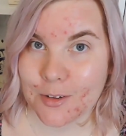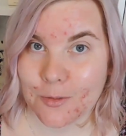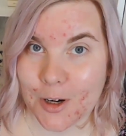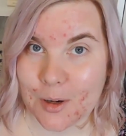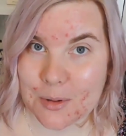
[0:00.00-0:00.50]

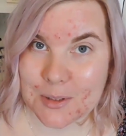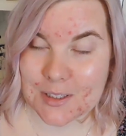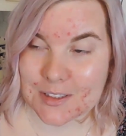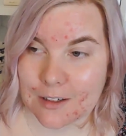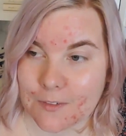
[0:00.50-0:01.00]
very
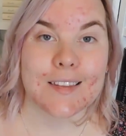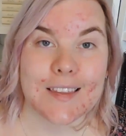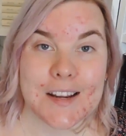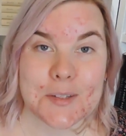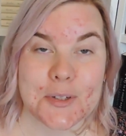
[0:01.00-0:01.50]
amusing stuff.
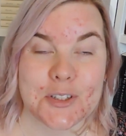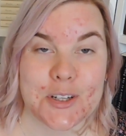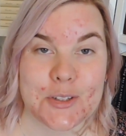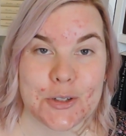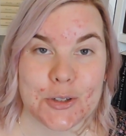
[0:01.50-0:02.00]
The next question
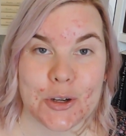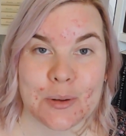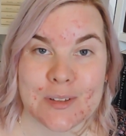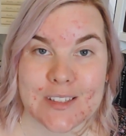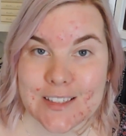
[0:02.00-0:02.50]
is to show
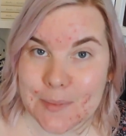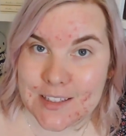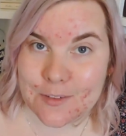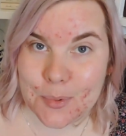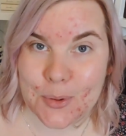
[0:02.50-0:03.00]
your most
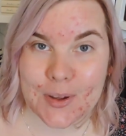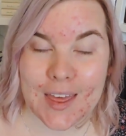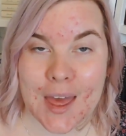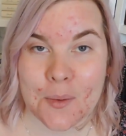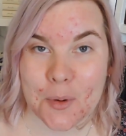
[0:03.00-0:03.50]
expensive book
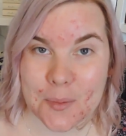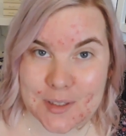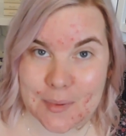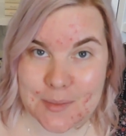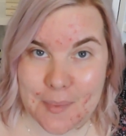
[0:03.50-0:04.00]
and what was
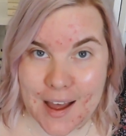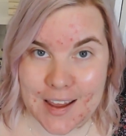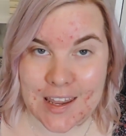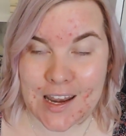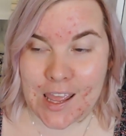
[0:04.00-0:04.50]
your best
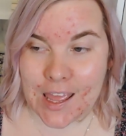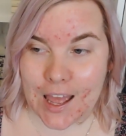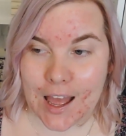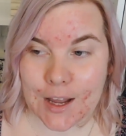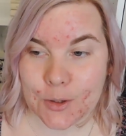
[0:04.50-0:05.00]
bargain.
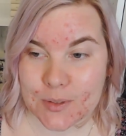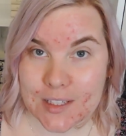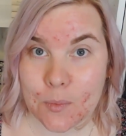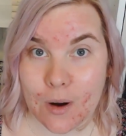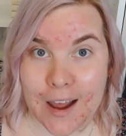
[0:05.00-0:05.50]
You'll
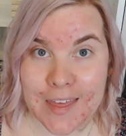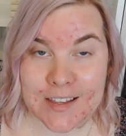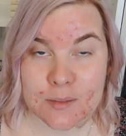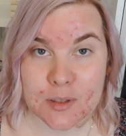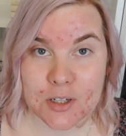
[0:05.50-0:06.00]
see why
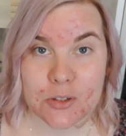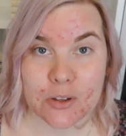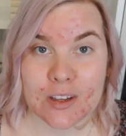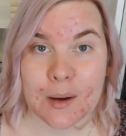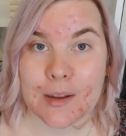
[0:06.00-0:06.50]
this
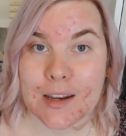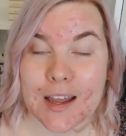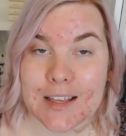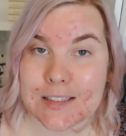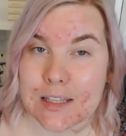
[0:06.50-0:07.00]
potentially could come in
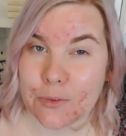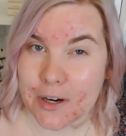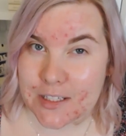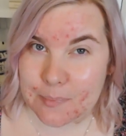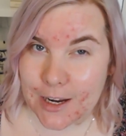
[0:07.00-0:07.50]
as the
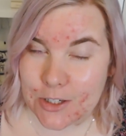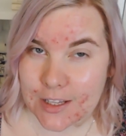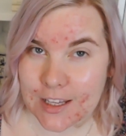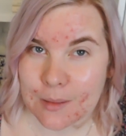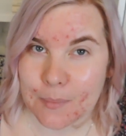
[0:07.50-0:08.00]
greatest page
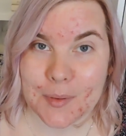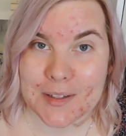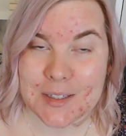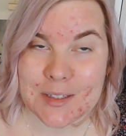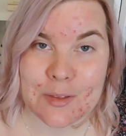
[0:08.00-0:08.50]
length, but
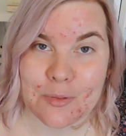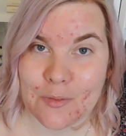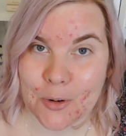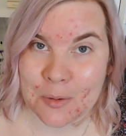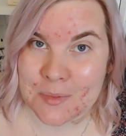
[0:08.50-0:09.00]
because it's in 3
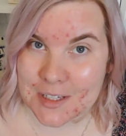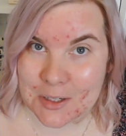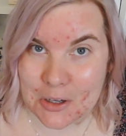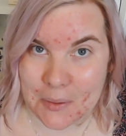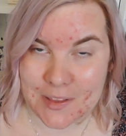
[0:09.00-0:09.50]
volumes, I
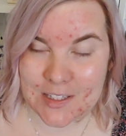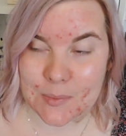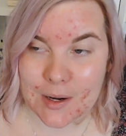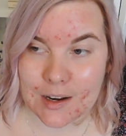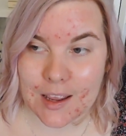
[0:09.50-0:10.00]
didn't go with this
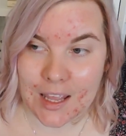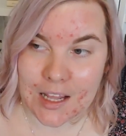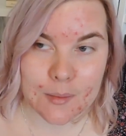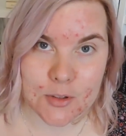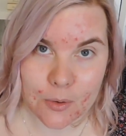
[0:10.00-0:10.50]
one,
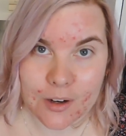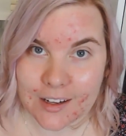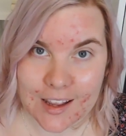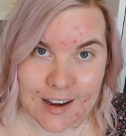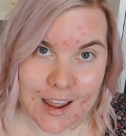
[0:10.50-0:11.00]
and I'm showing it
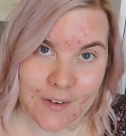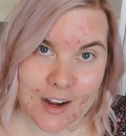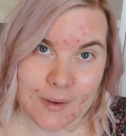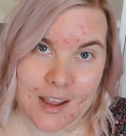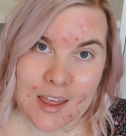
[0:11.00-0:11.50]
again now.
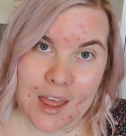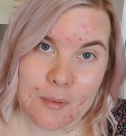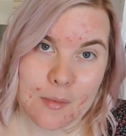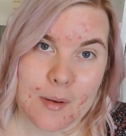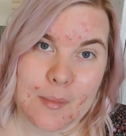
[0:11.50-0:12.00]
Anyway,
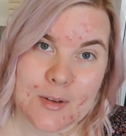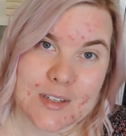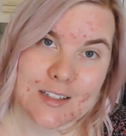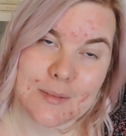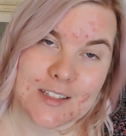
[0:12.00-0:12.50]
but my
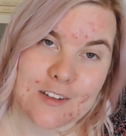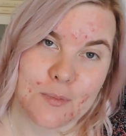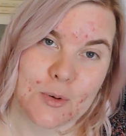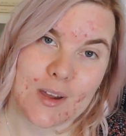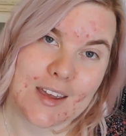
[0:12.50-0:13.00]
most
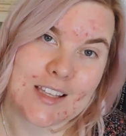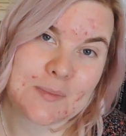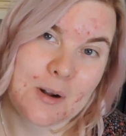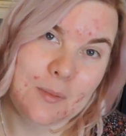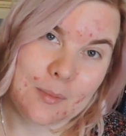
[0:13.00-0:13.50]
expensive book is
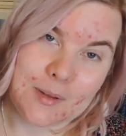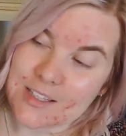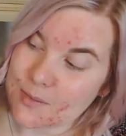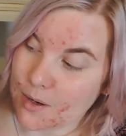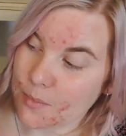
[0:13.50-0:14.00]
probably
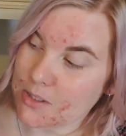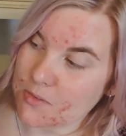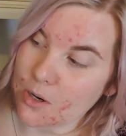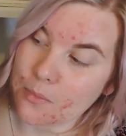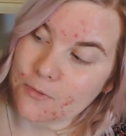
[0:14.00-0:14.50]
this one, which
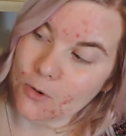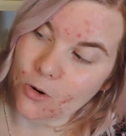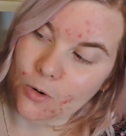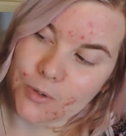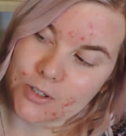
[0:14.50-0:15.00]
I've shown
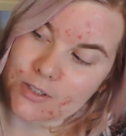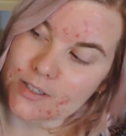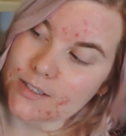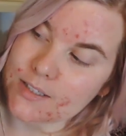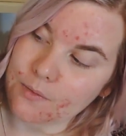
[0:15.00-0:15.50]
before, which
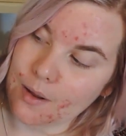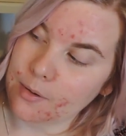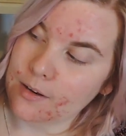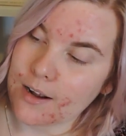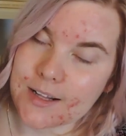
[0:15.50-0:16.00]
is The
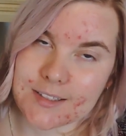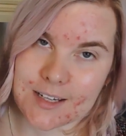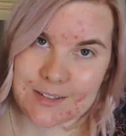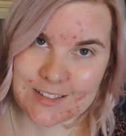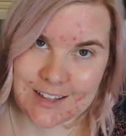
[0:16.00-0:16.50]
Arabian Nights,
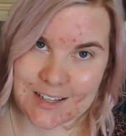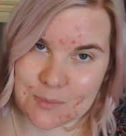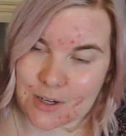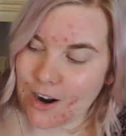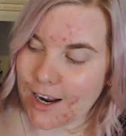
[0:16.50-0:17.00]
Tales of the
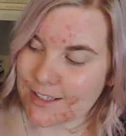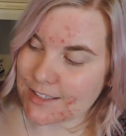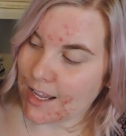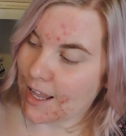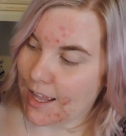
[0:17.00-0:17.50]
Thousand
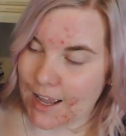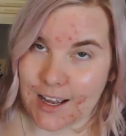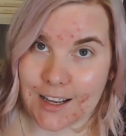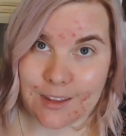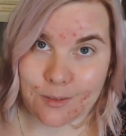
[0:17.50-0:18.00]
Nights,
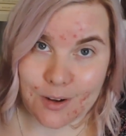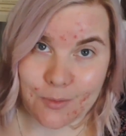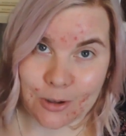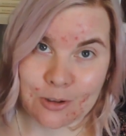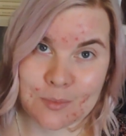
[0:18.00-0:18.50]
in 3
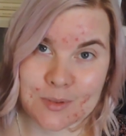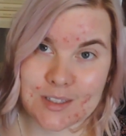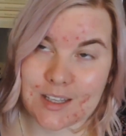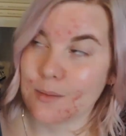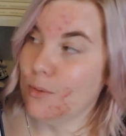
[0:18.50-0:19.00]
volumes
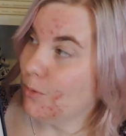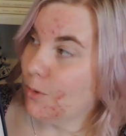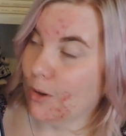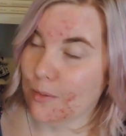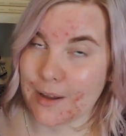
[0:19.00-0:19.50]
in the beautiful
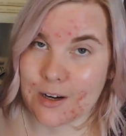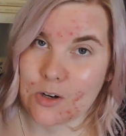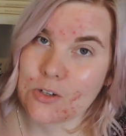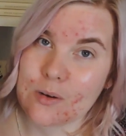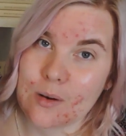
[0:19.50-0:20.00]
cloth-bound
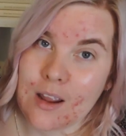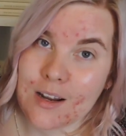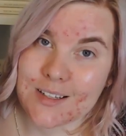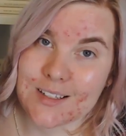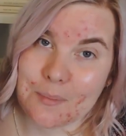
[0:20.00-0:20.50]
edition
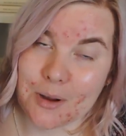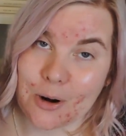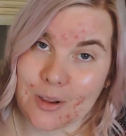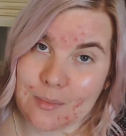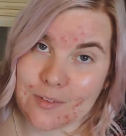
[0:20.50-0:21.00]
designed by
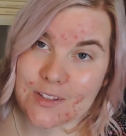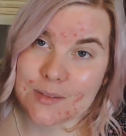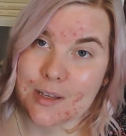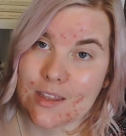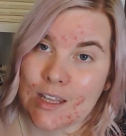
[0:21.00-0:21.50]
Carly Bickford
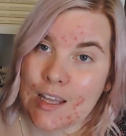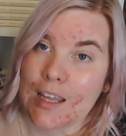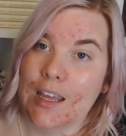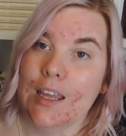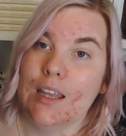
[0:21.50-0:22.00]
Smith.
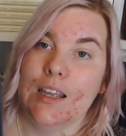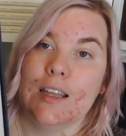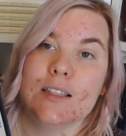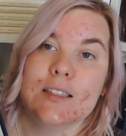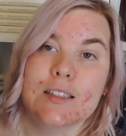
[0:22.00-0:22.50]
It
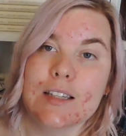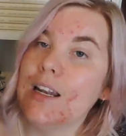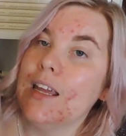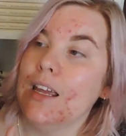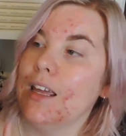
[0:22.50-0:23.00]
is
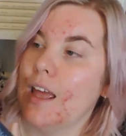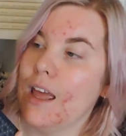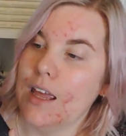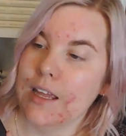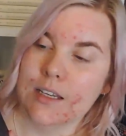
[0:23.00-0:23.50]
stunning,
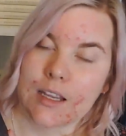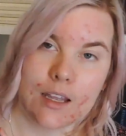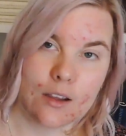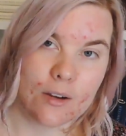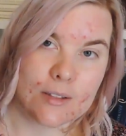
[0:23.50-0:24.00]
and
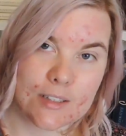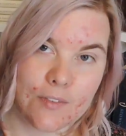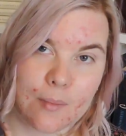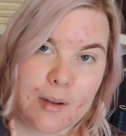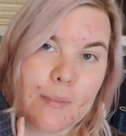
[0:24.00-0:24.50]
it cost a
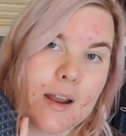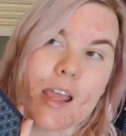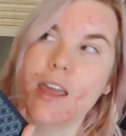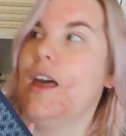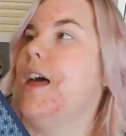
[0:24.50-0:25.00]
fair bit of
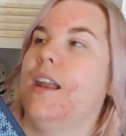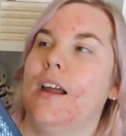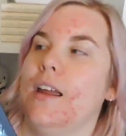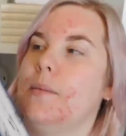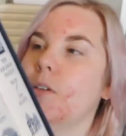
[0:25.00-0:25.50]
money, and
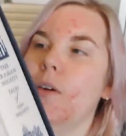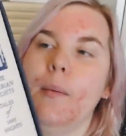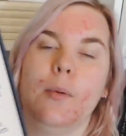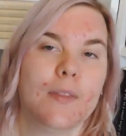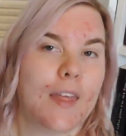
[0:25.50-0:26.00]
I am so
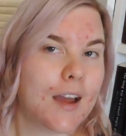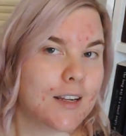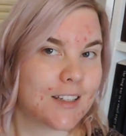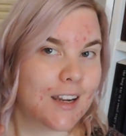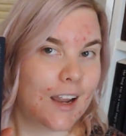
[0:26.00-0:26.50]
happy with
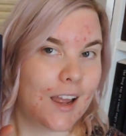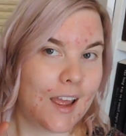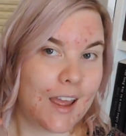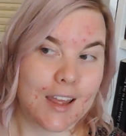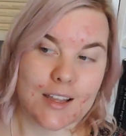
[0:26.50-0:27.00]
that,
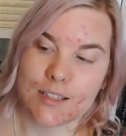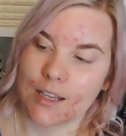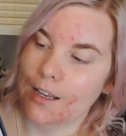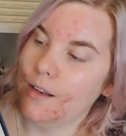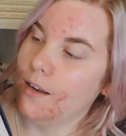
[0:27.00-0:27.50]
and
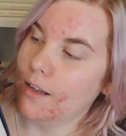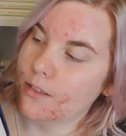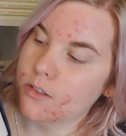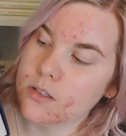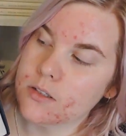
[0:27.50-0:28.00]
it
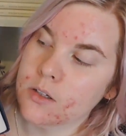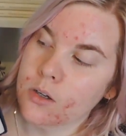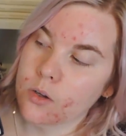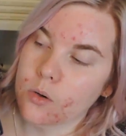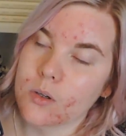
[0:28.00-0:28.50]
is just
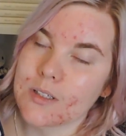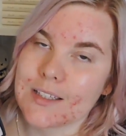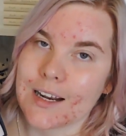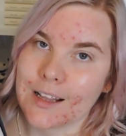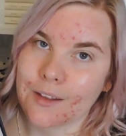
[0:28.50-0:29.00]
gorgeous,
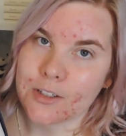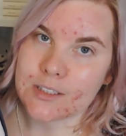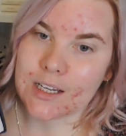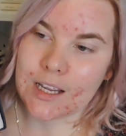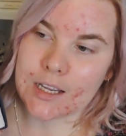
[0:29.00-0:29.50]
and I love
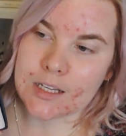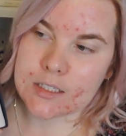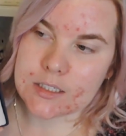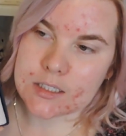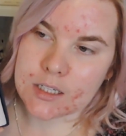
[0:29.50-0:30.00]
it,
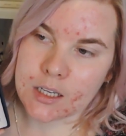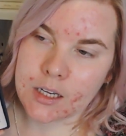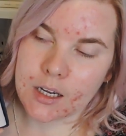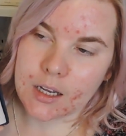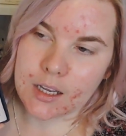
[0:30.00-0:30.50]
and
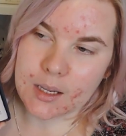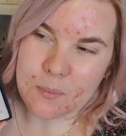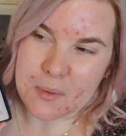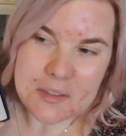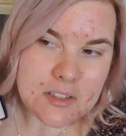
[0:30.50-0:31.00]

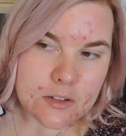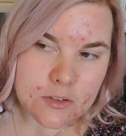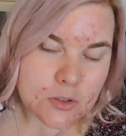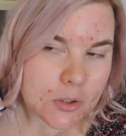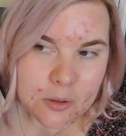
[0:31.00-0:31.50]
it
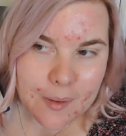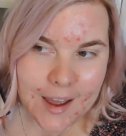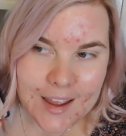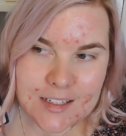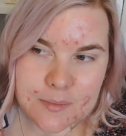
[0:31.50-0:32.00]
wasn't too
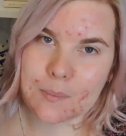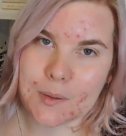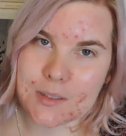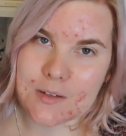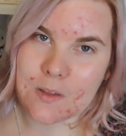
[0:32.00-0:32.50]
bad,
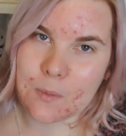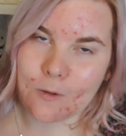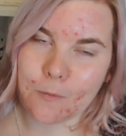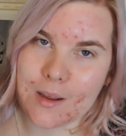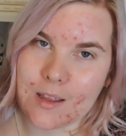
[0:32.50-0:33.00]
but it definitely
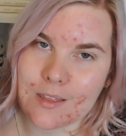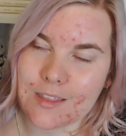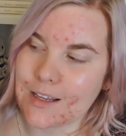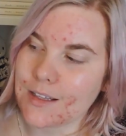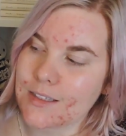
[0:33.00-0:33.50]
would have been
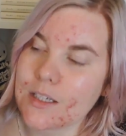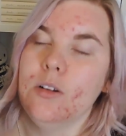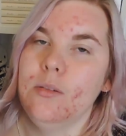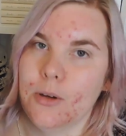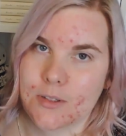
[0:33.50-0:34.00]
the
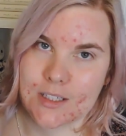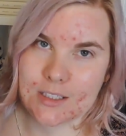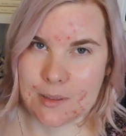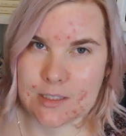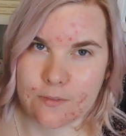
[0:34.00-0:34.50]
single most
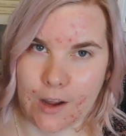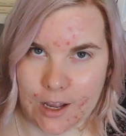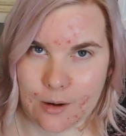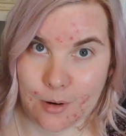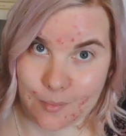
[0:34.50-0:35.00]
expensive
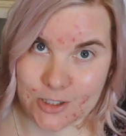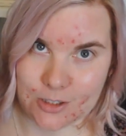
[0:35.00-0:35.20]
item on my